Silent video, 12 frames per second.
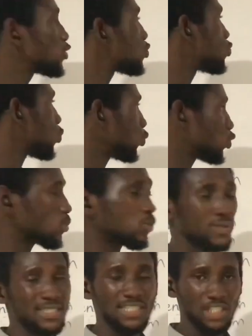sodium
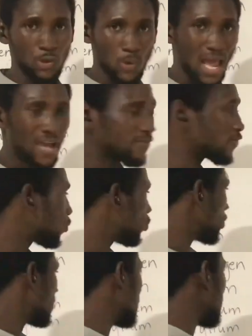was derived from
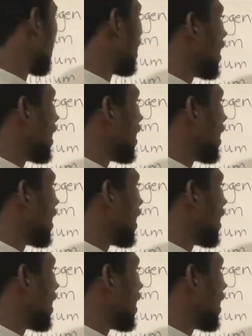was